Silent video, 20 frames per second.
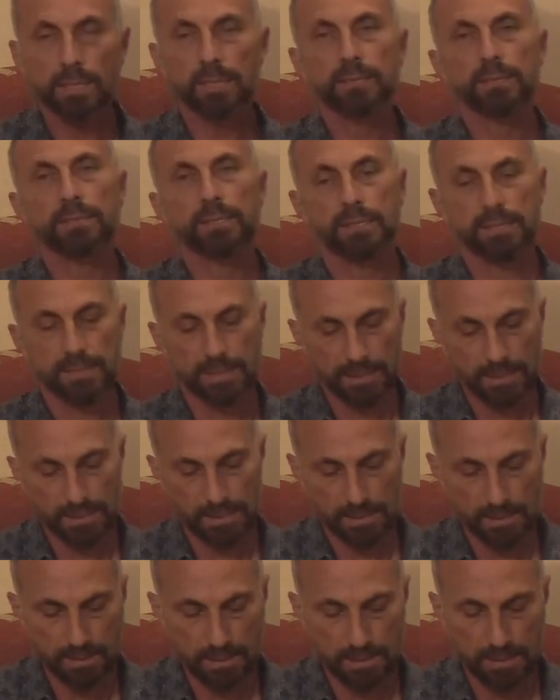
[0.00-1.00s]
Does the
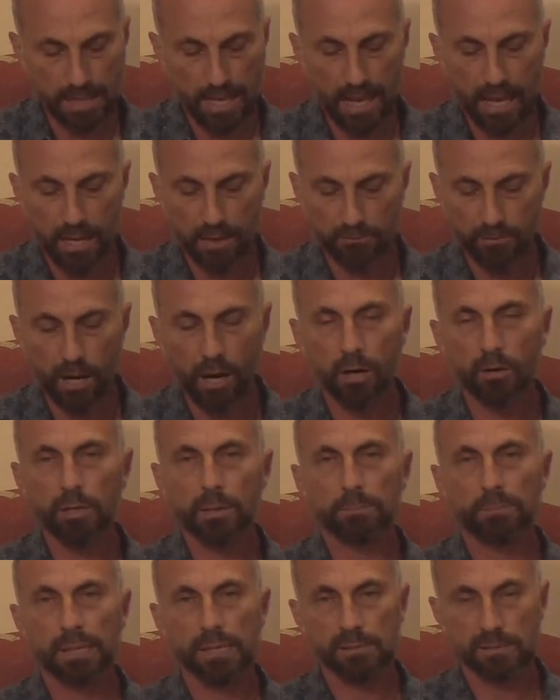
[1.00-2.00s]
CDC have
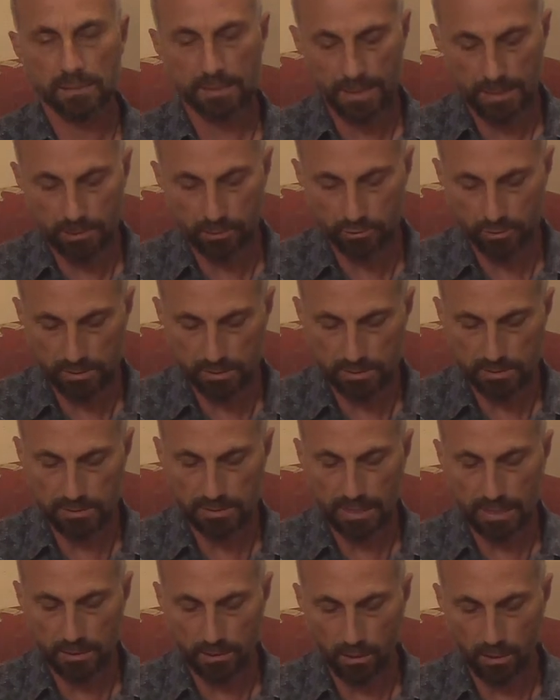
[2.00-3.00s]
our best
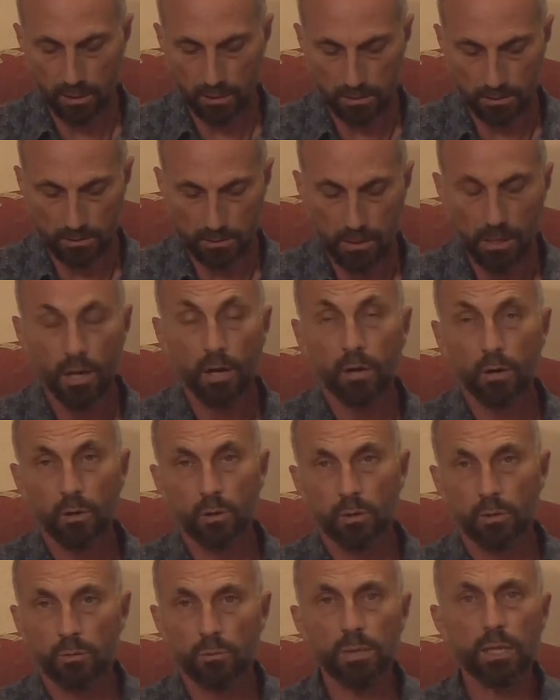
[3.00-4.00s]
interests at heart?
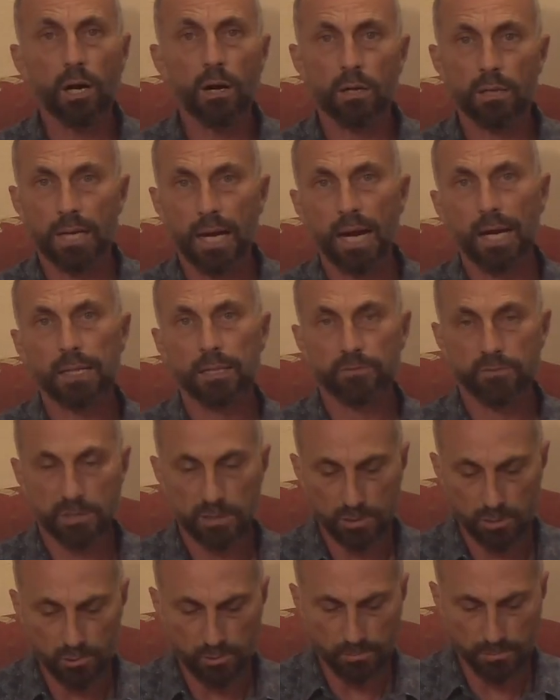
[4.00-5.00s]
We all kind of
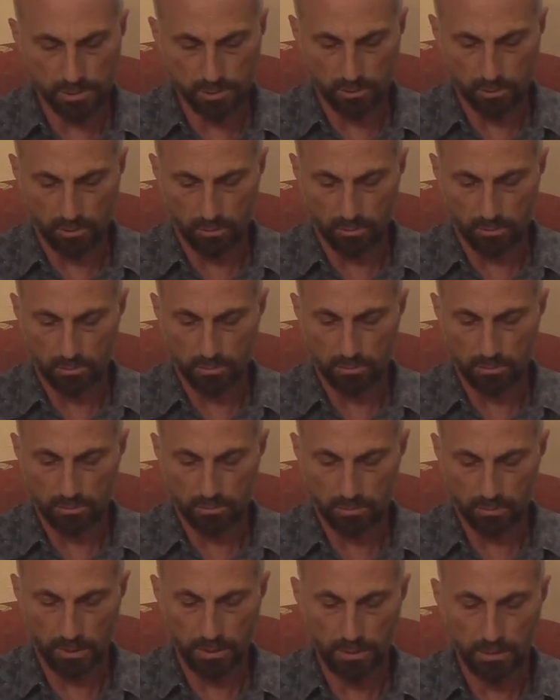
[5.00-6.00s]
assume so,
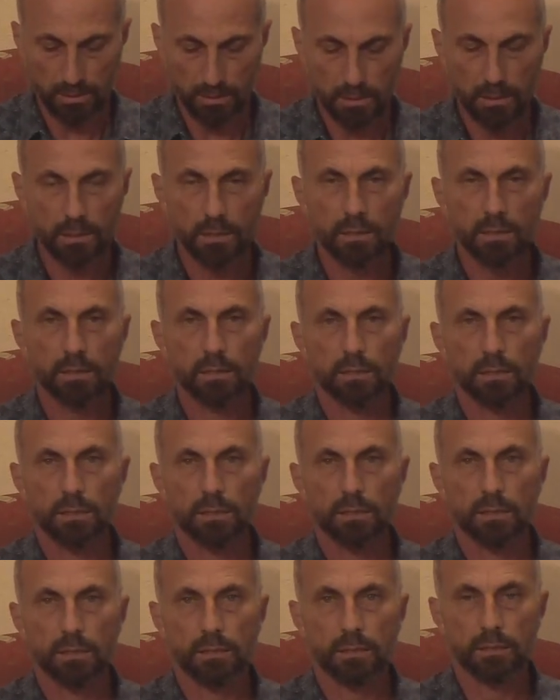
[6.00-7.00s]
right?
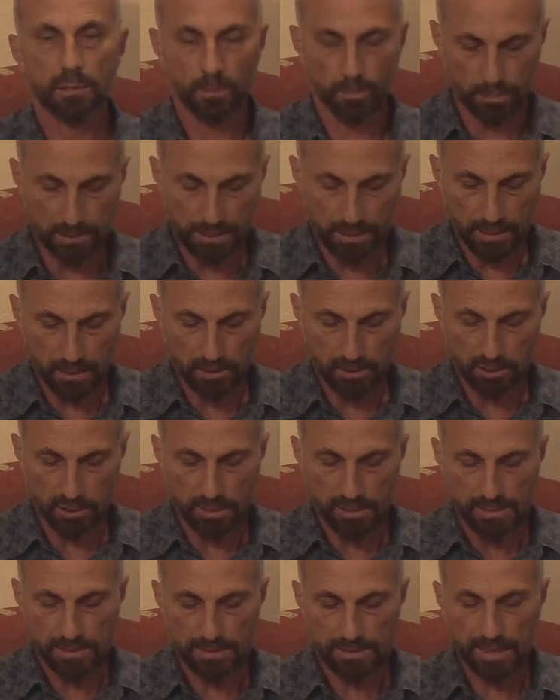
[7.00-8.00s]
Their pledge
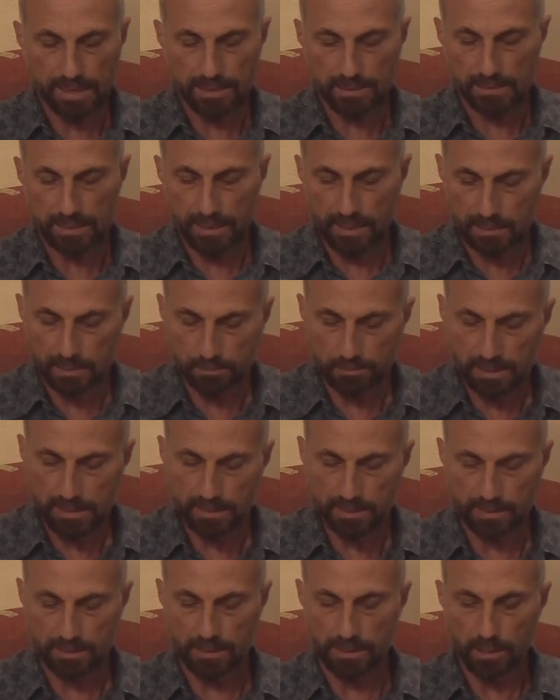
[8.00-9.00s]
states
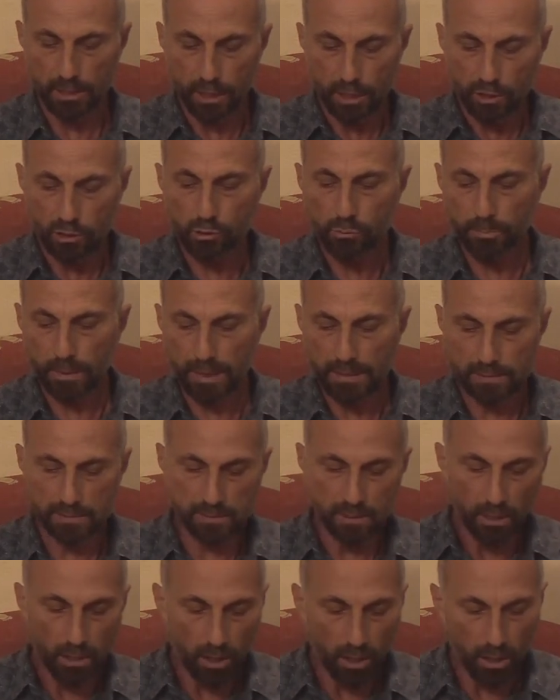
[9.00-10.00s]
explicitly to
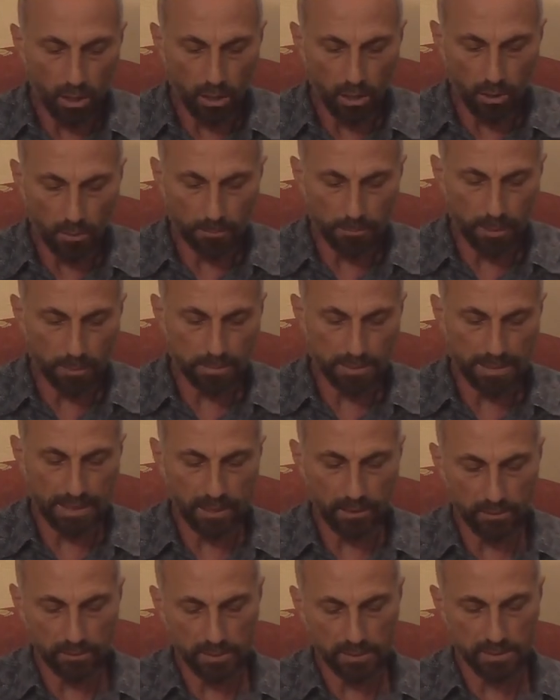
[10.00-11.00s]
base all public
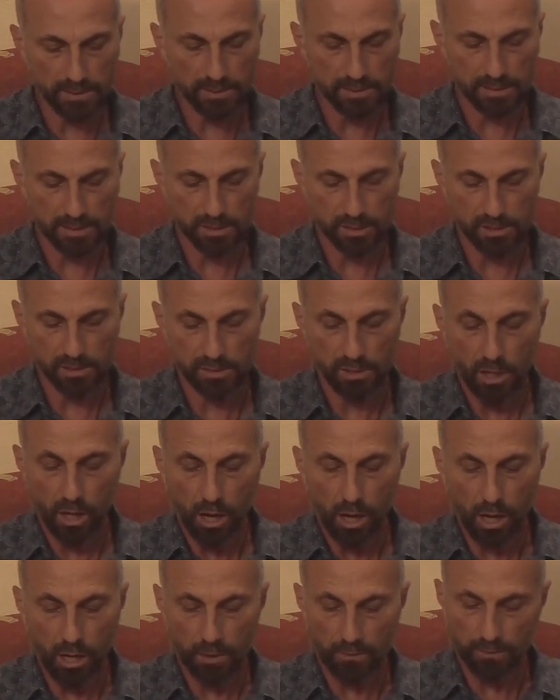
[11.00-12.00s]
health decisions
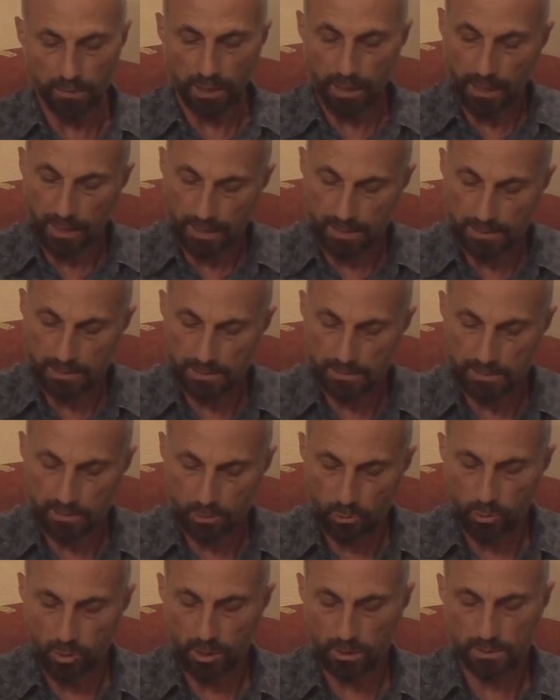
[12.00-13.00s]
on the highest
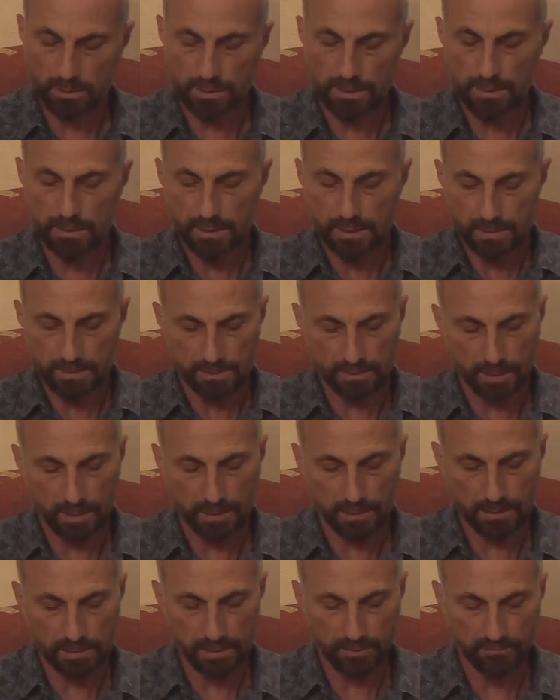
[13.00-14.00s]
quality
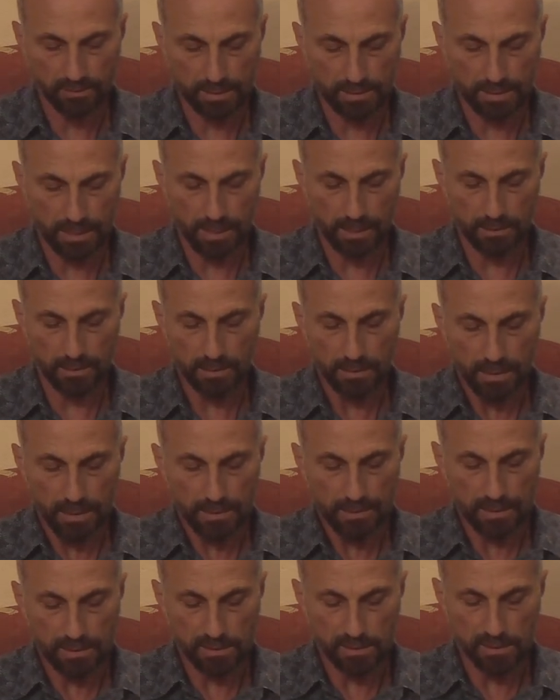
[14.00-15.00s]
scientific data
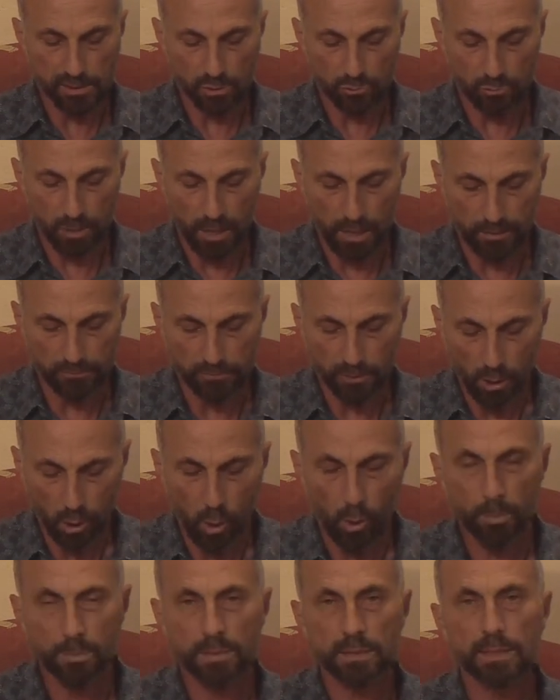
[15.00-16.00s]
that is derived
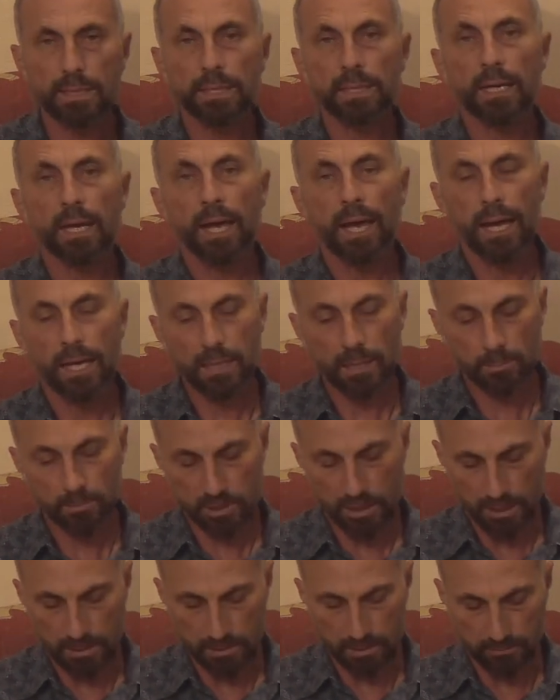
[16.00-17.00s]
openly and
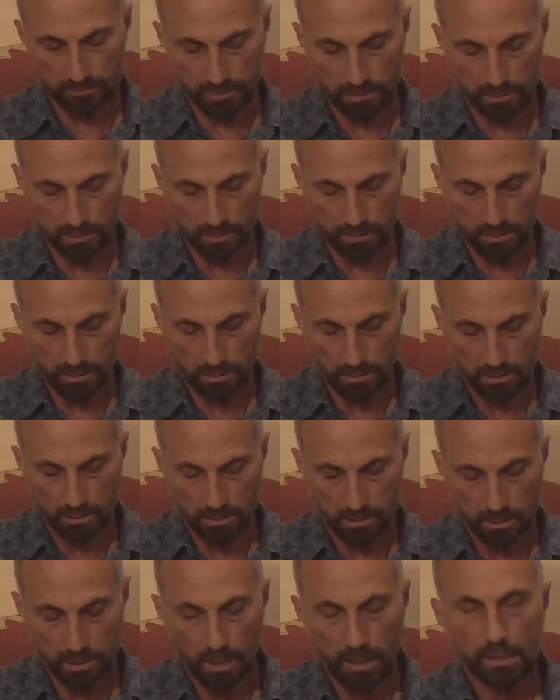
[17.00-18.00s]
objectively.
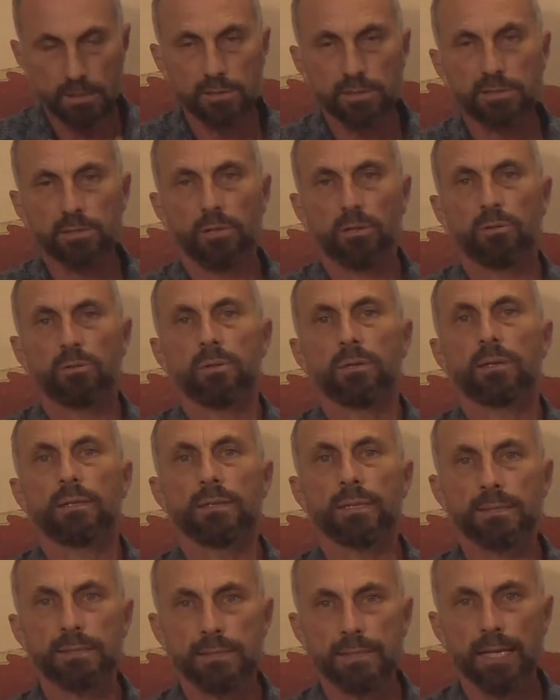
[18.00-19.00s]
So
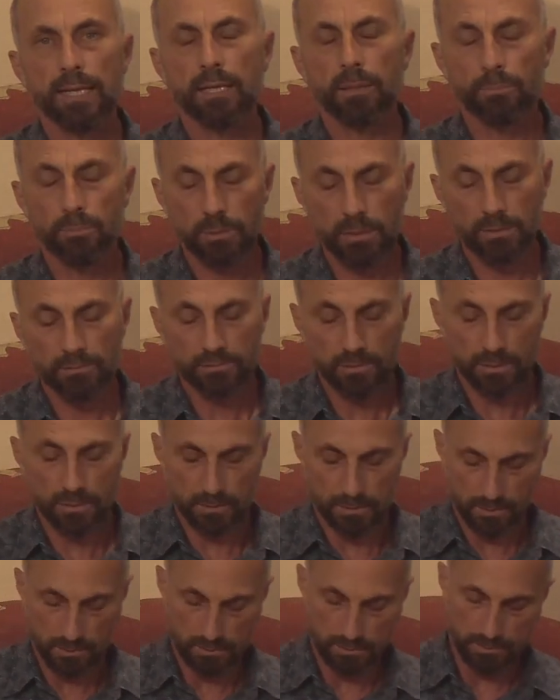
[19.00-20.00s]
let's take a brief look
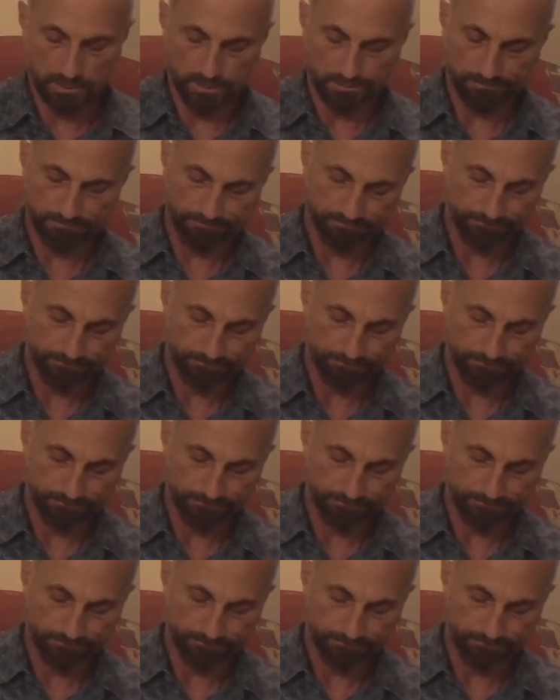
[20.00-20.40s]
at this.